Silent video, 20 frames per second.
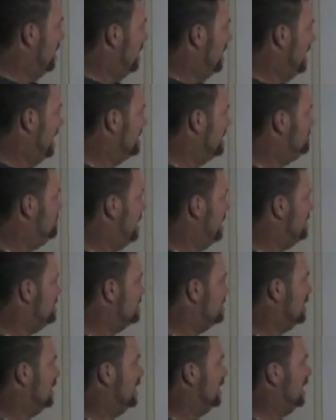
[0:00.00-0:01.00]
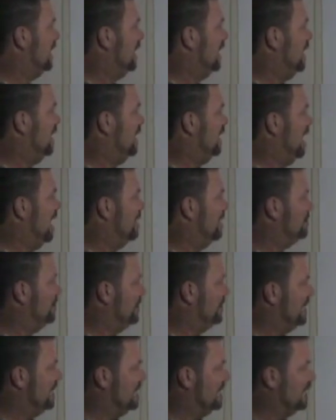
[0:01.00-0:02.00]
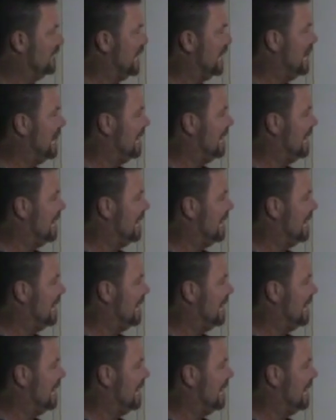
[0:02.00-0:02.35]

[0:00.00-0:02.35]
And that's basically ethylene